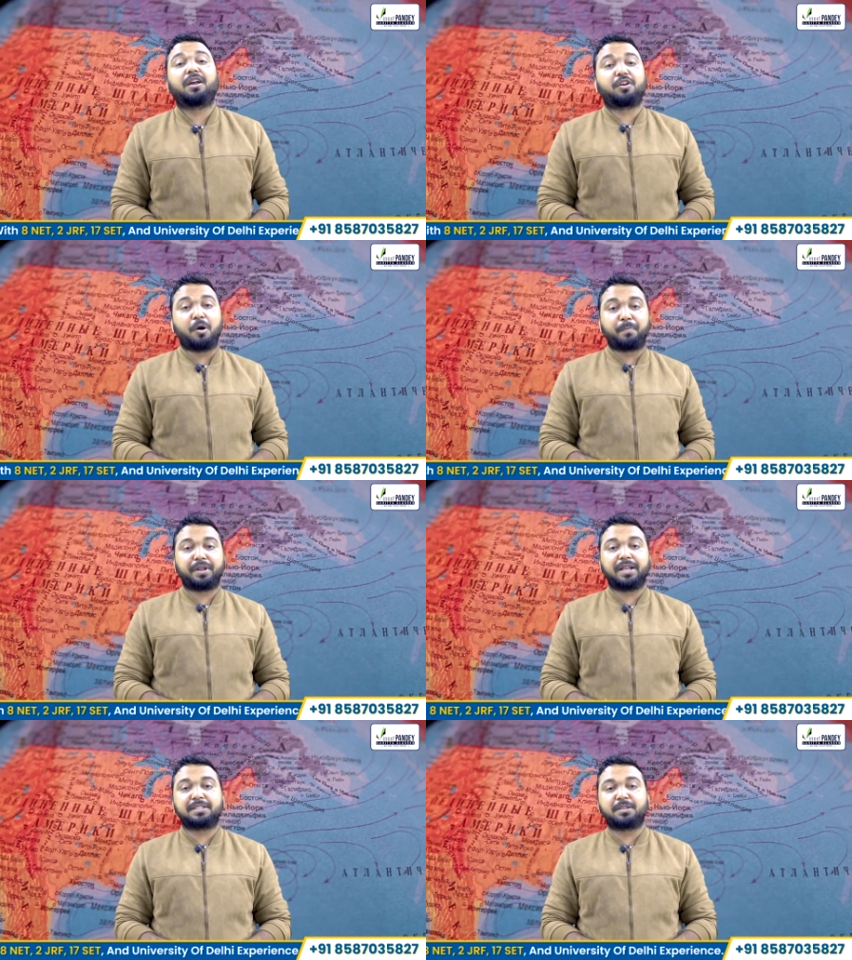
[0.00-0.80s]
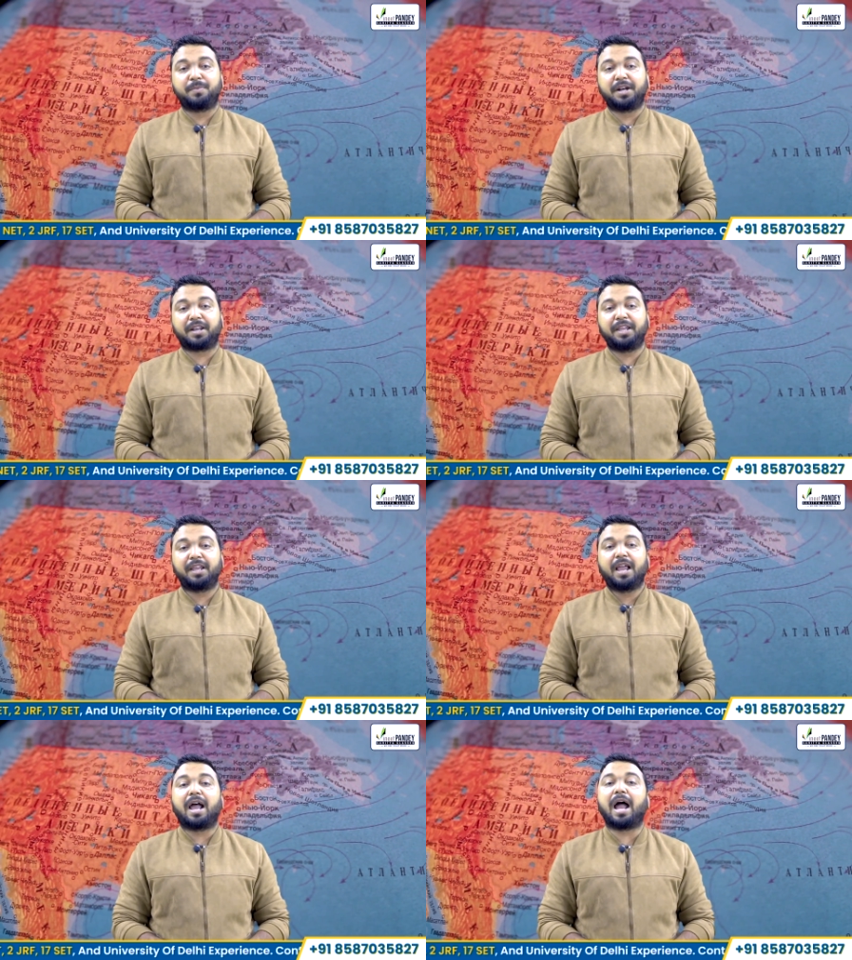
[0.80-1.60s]
comprehensibility,
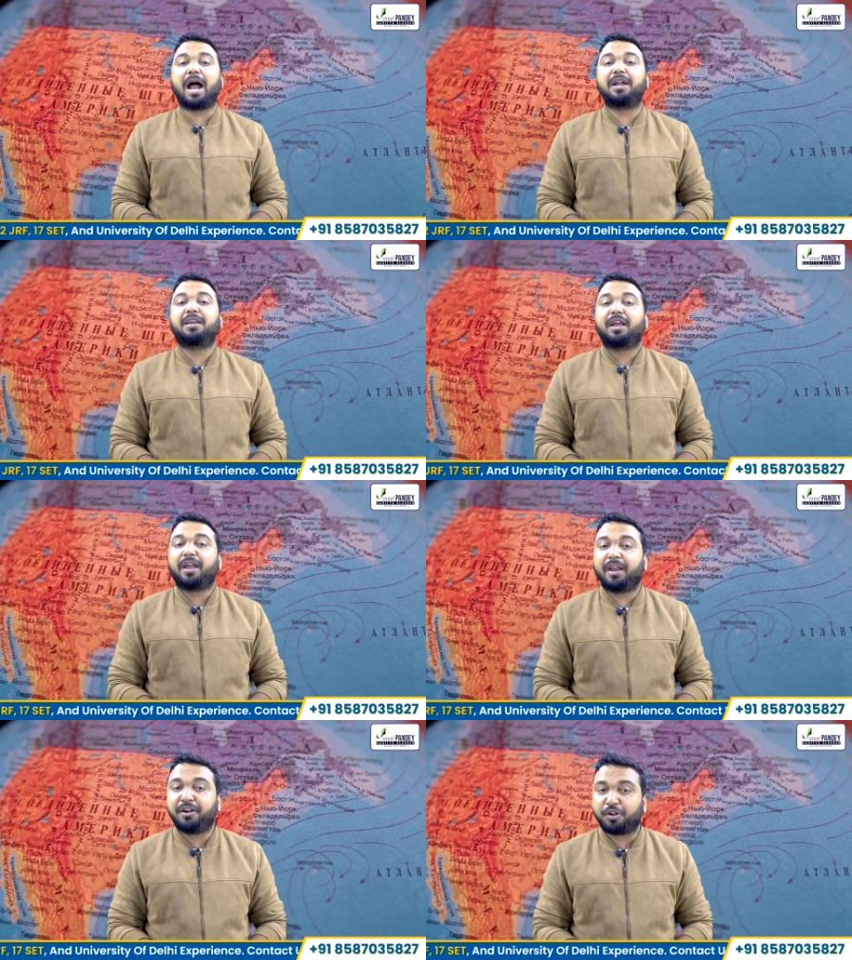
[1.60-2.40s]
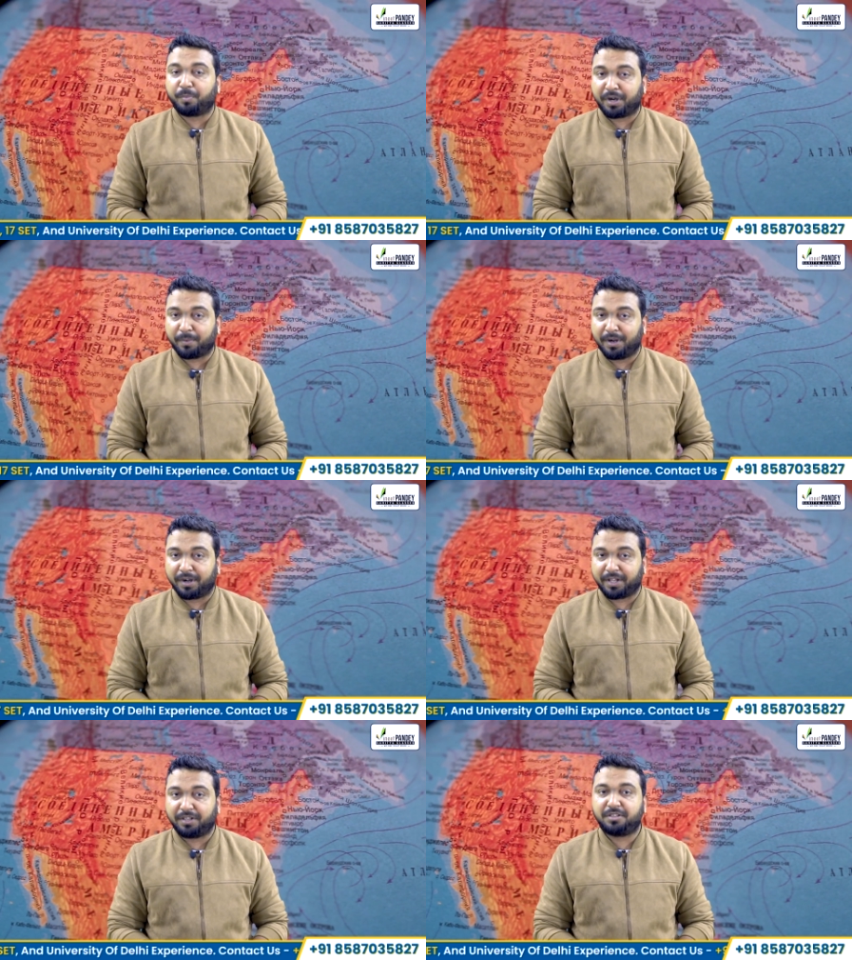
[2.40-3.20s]
and
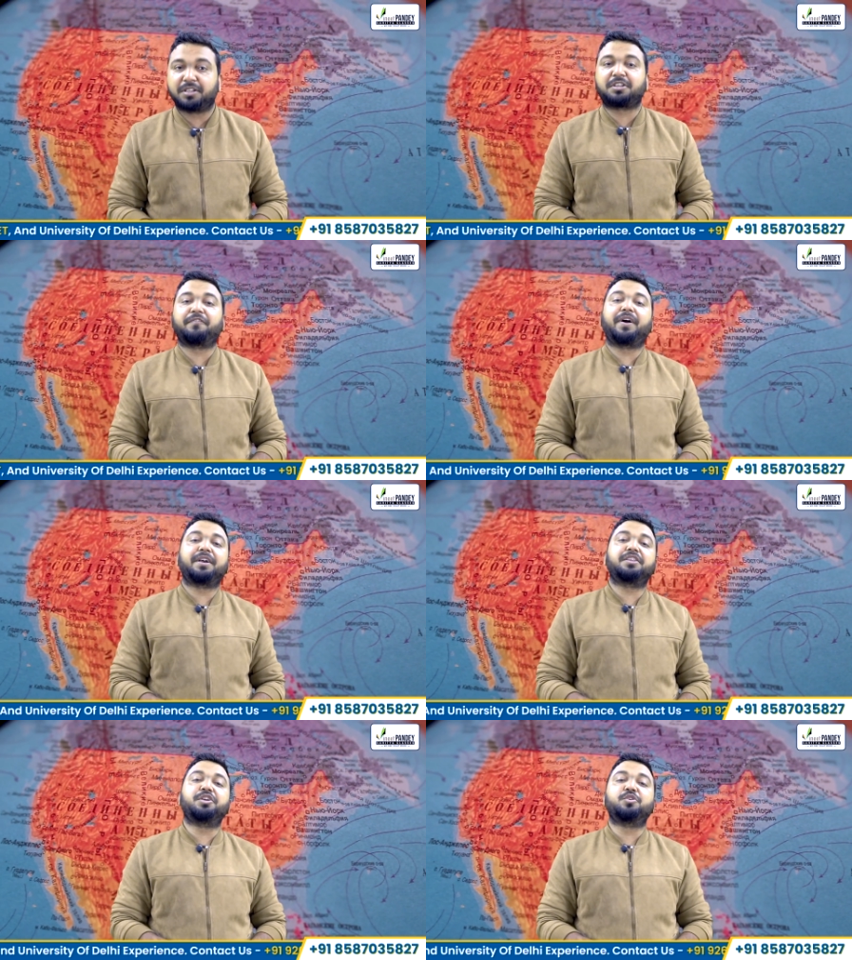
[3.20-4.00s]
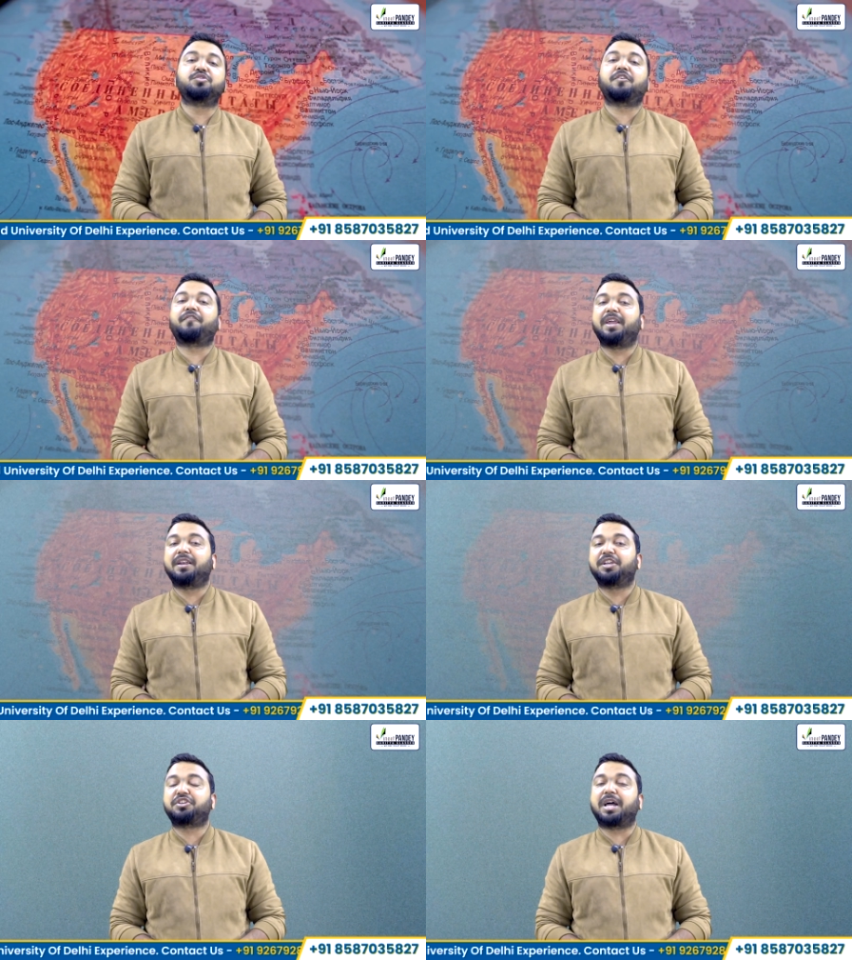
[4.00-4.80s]
interpretability, justified the use of
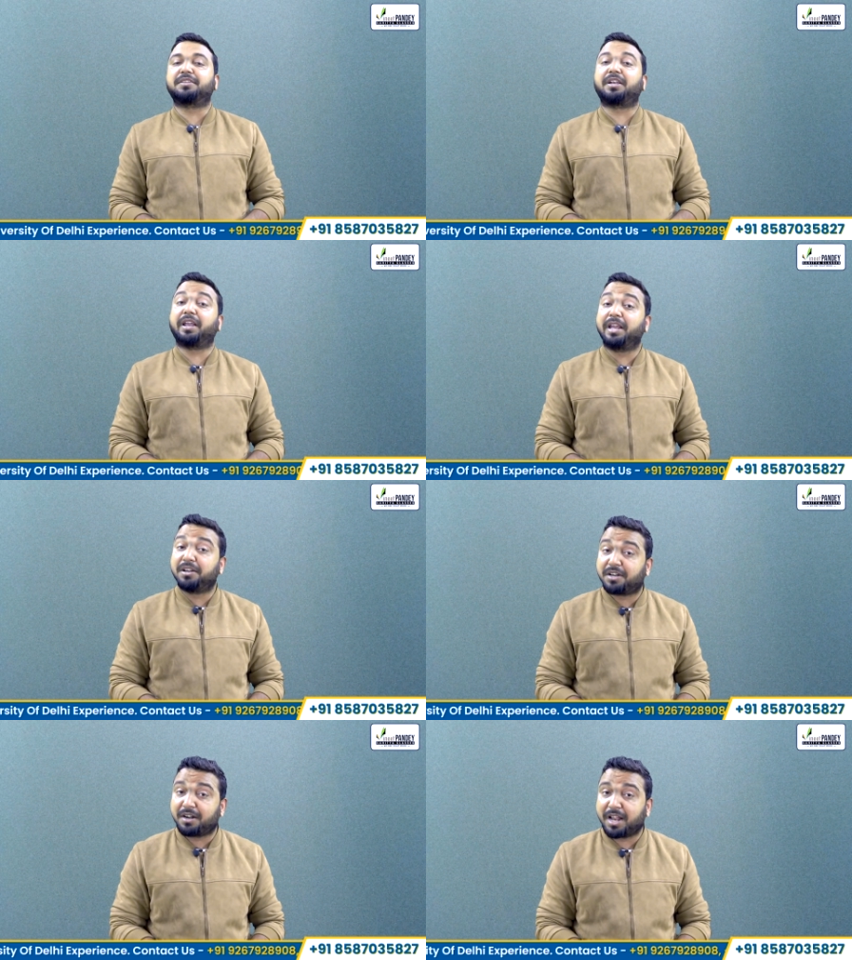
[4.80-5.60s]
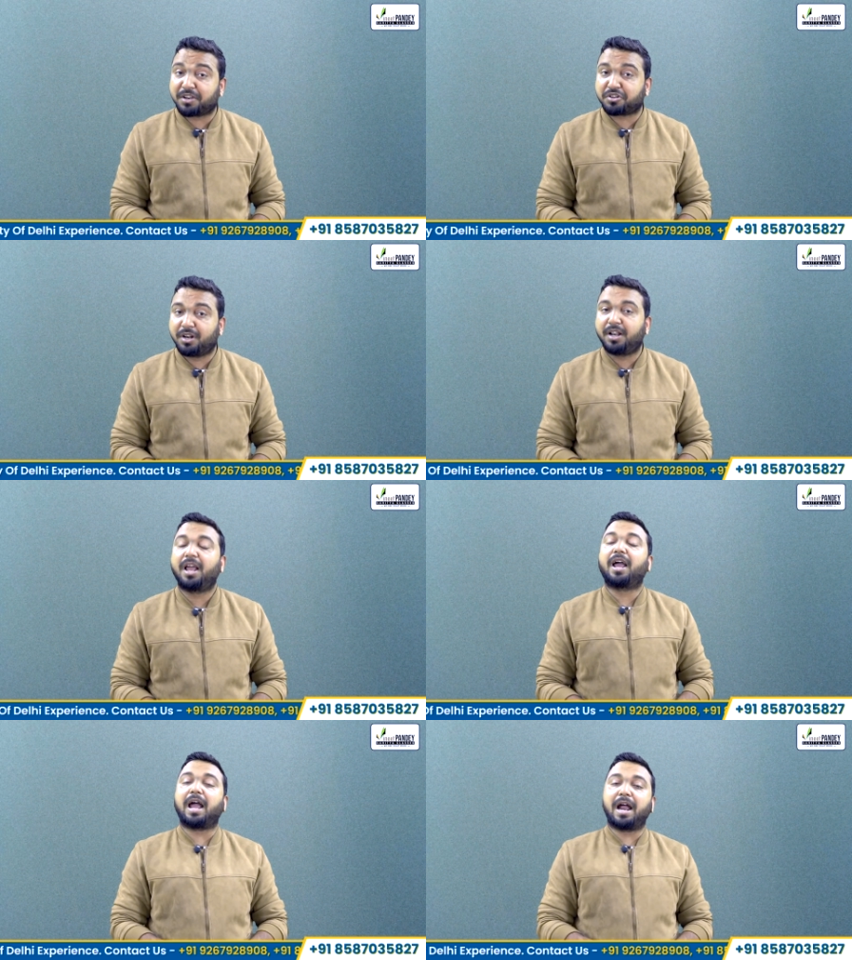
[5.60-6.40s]
English as an international
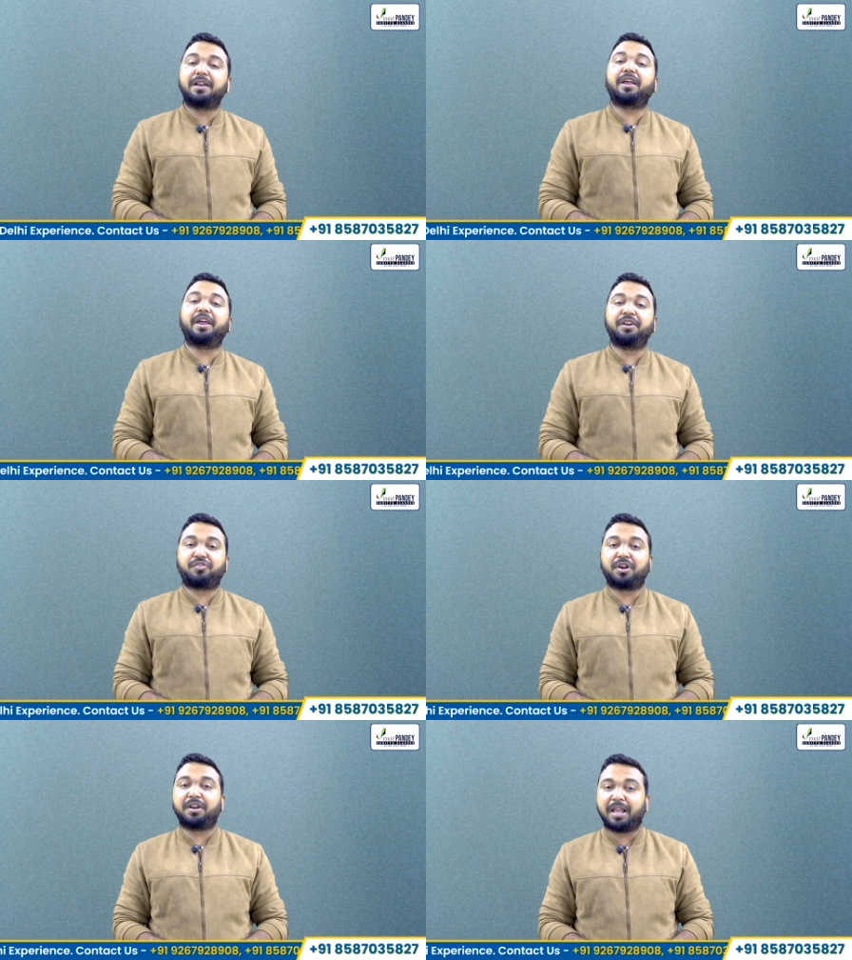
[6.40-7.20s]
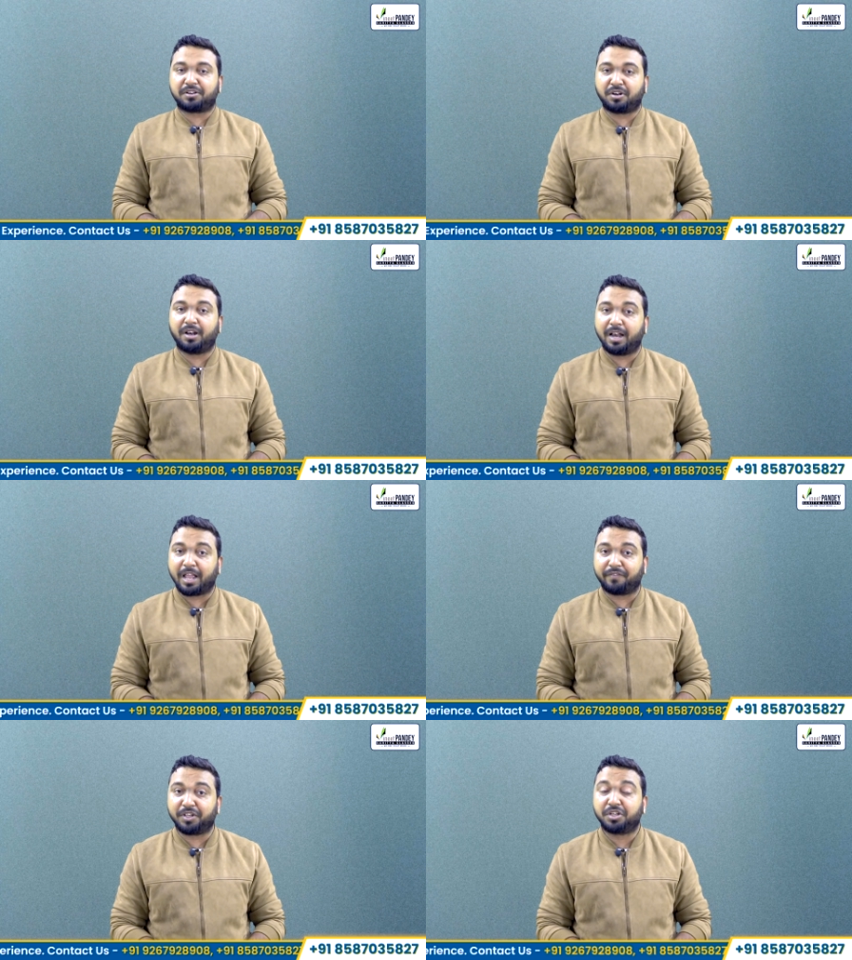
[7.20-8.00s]
and intranational
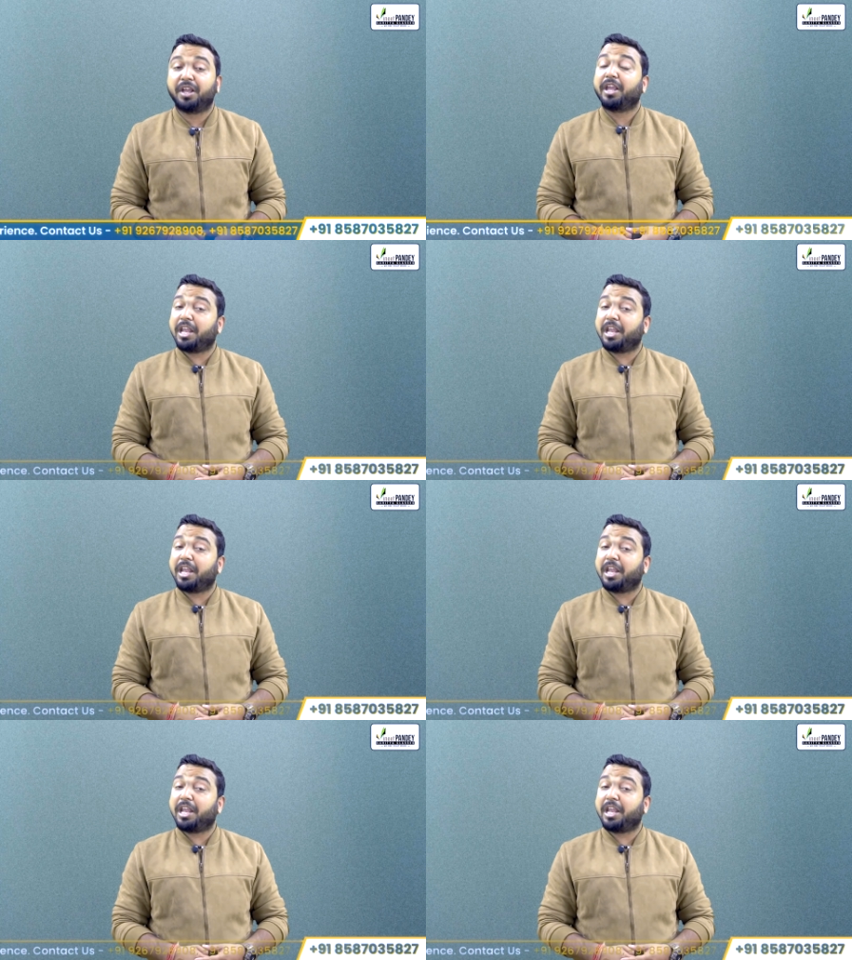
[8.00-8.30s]
language.